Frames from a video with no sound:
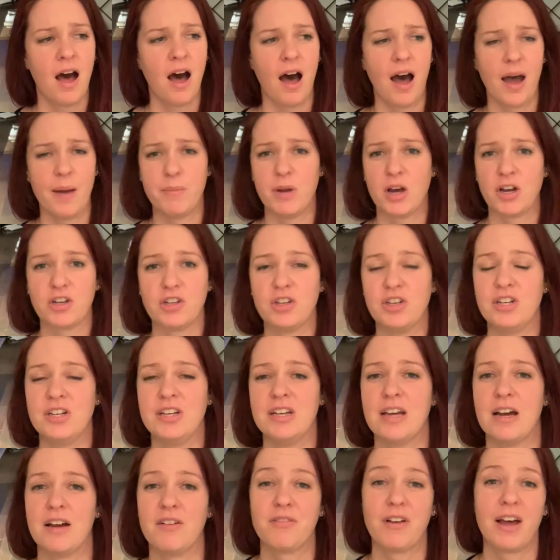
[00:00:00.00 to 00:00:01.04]
I'm not good
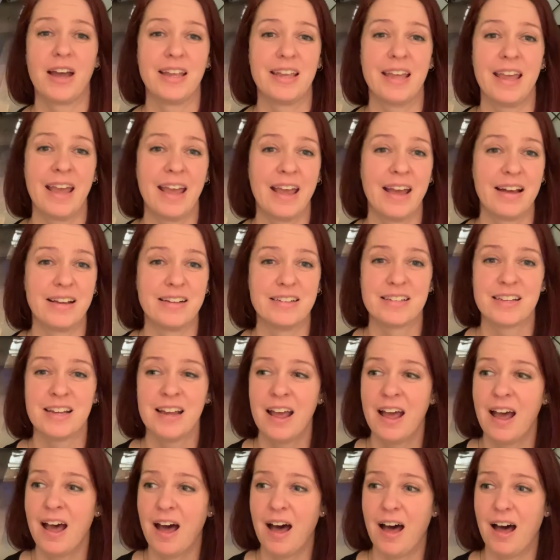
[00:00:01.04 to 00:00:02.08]
enough, I can't,
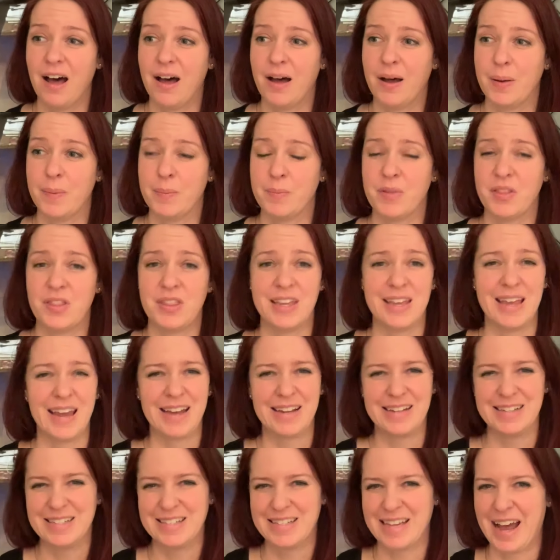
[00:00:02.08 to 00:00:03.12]
the
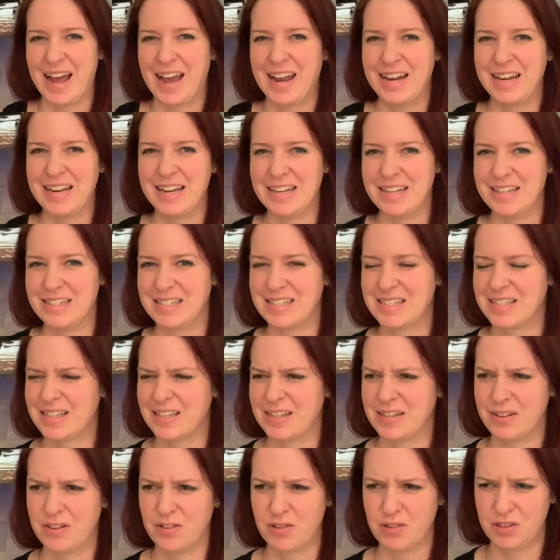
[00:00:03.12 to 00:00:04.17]
anxieties,
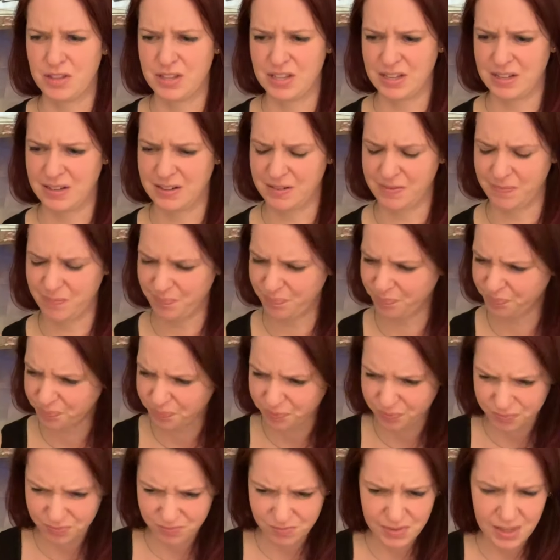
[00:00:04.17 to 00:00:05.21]
the
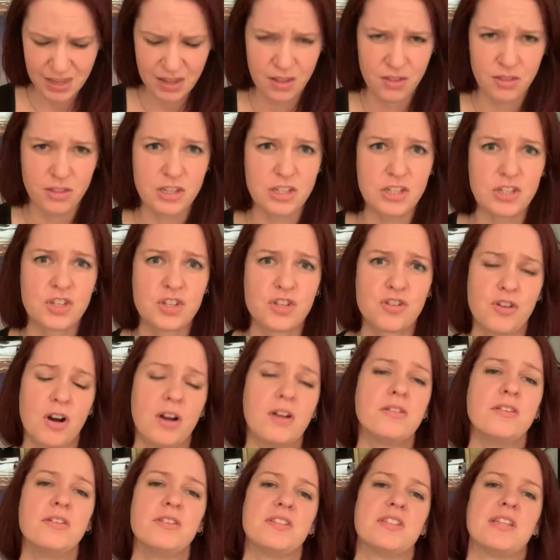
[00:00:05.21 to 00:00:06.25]

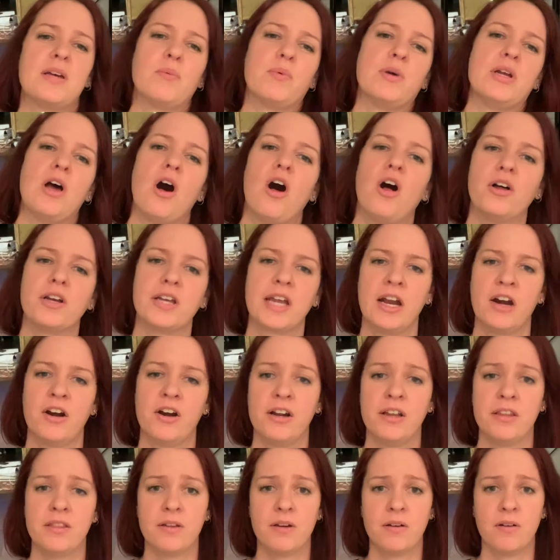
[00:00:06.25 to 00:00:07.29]
struggles that we all
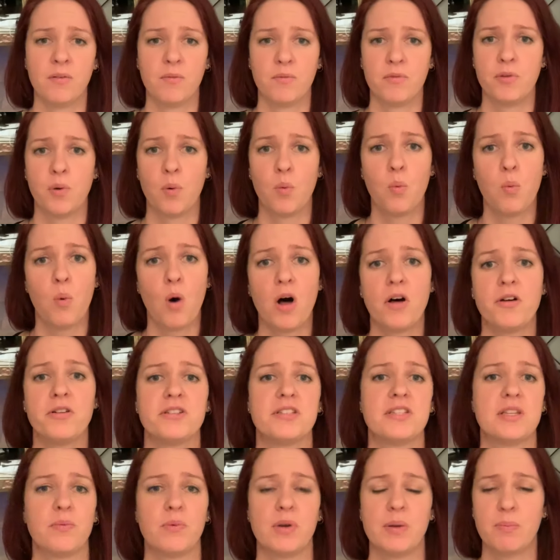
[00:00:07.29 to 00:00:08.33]
carry, the
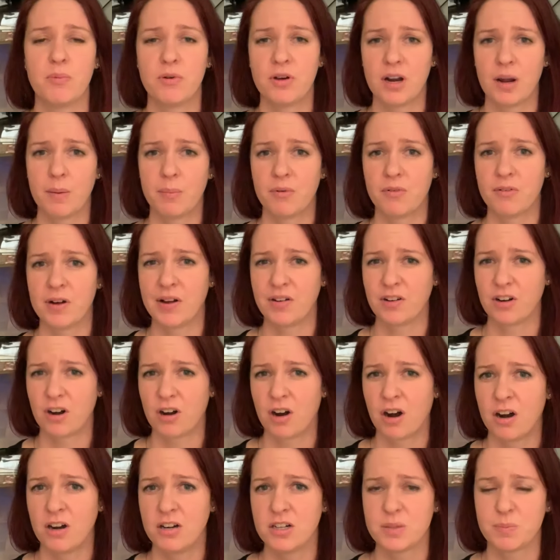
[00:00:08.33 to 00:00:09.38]
walls that we put up around our
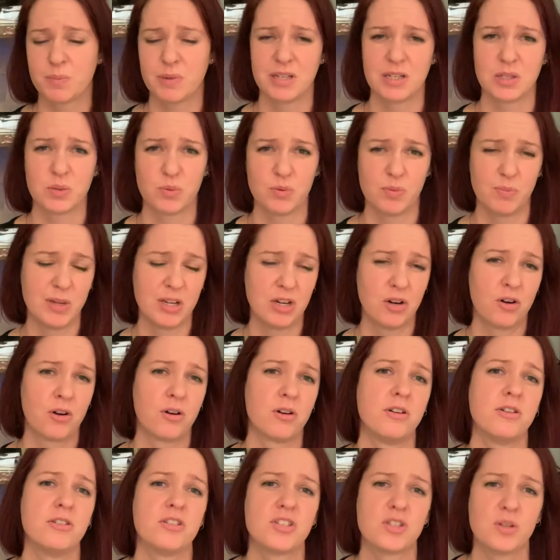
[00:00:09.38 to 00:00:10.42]
hearts because we've been
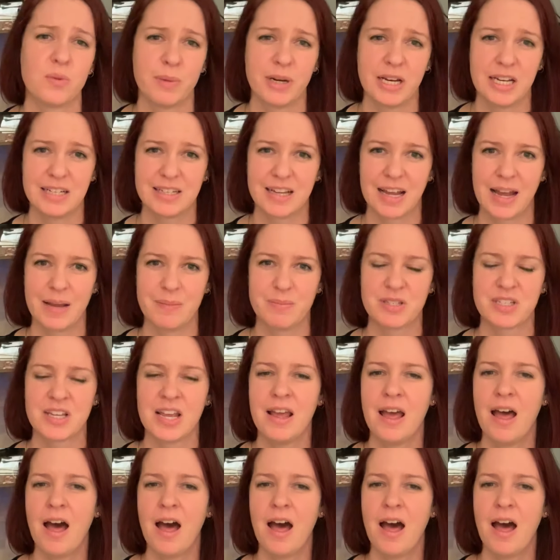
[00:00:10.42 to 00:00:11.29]
hurt so many times.